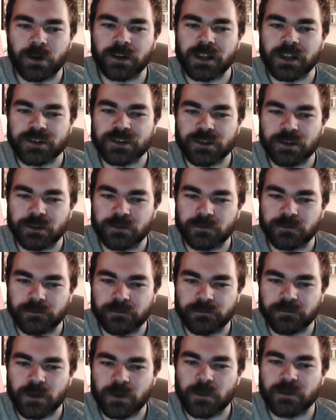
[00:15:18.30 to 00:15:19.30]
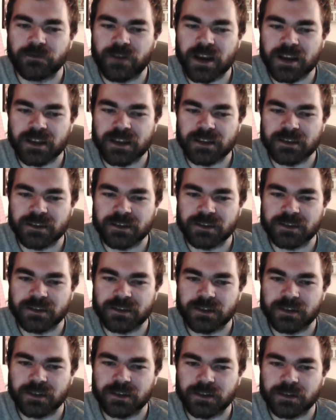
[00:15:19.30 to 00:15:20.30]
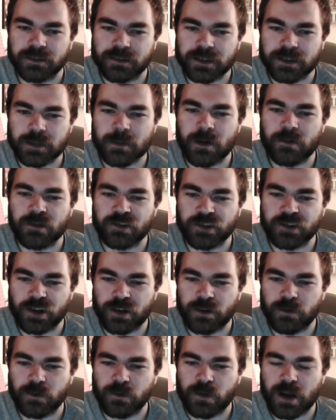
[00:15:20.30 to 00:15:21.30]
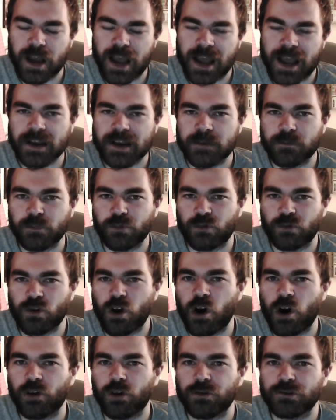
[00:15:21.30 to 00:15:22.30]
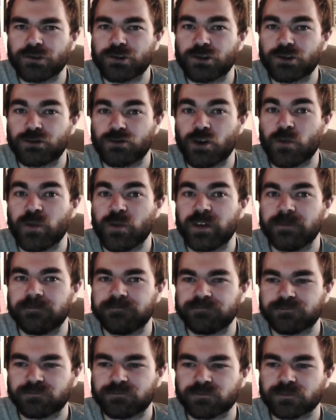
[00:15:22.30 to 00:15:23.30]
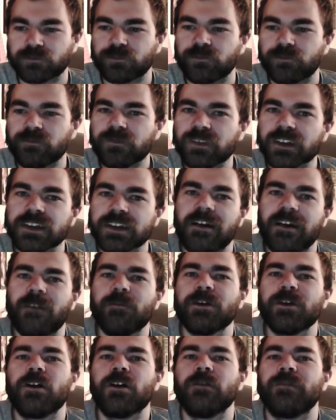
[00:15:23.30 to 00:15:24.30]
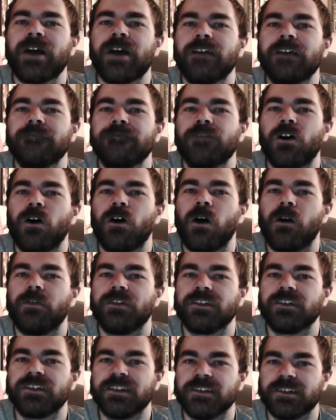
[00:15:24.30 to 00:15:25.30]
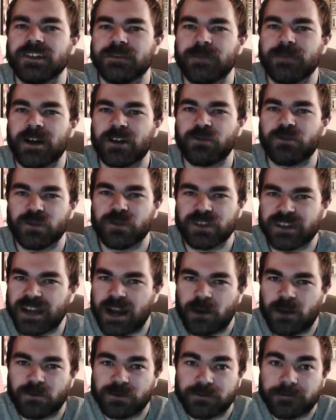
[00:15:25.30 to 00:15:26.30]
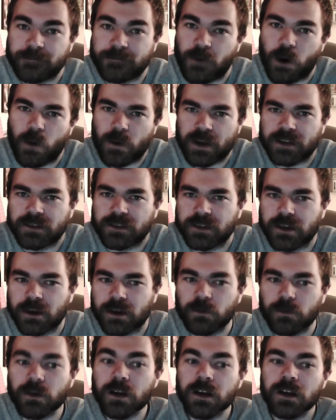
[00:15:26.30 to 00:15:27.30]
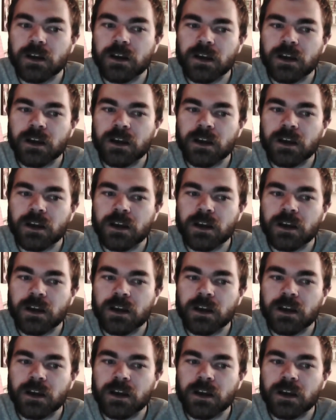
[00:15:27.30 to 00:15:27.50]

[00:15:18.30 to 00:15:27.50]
Brock Lesnar, Roman Reigns, Samoa Joe, and Braun Strowman. Now, I've been going back and forth since this match was announced 4 weeks ago.